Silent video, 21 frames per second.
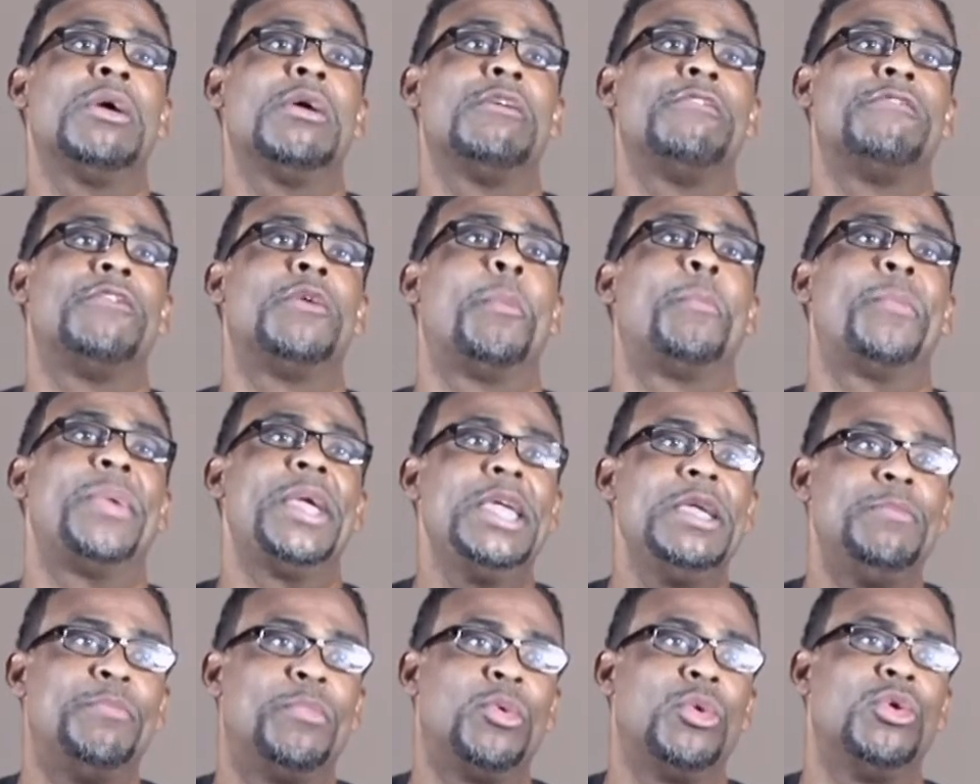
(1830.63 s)
for
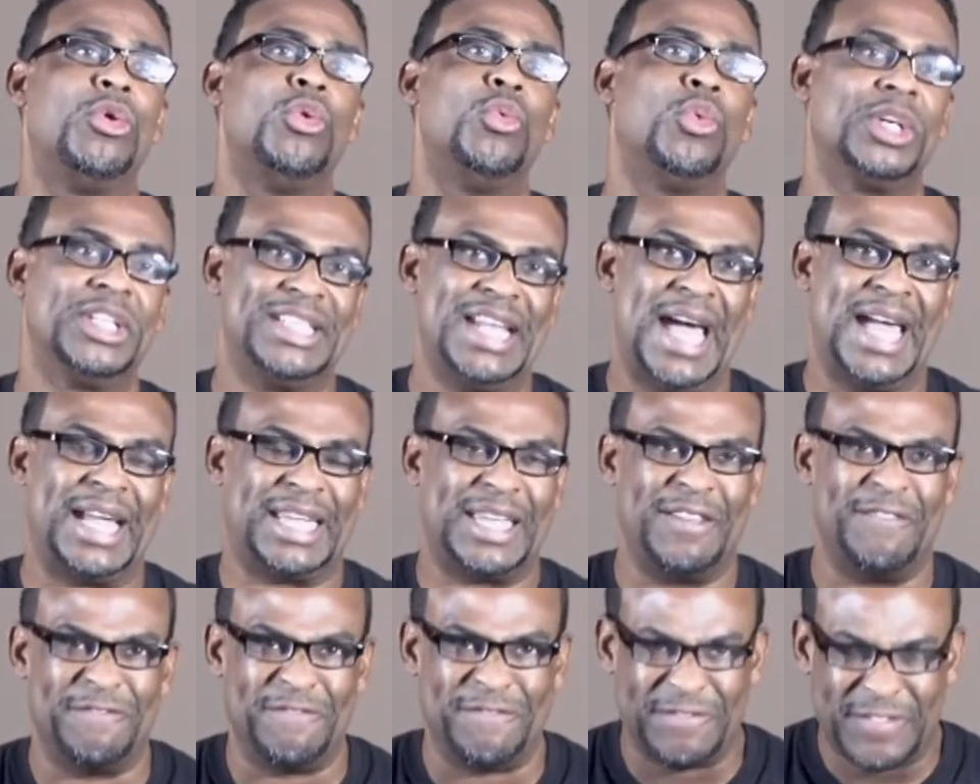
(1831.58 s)
people who were not
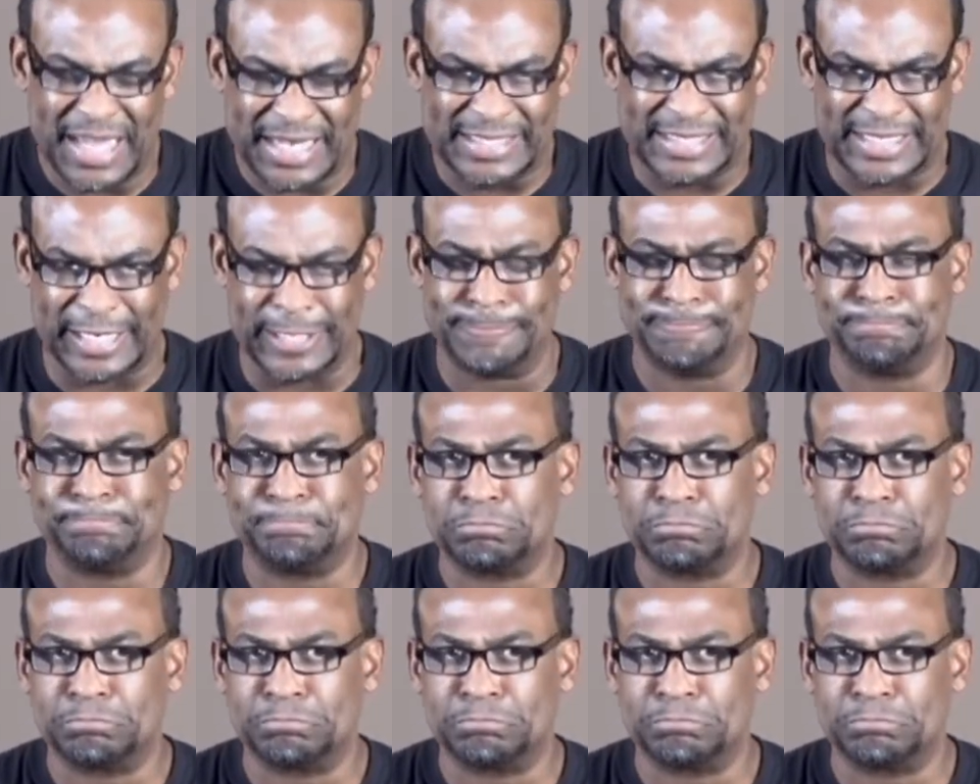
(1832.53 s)
convicted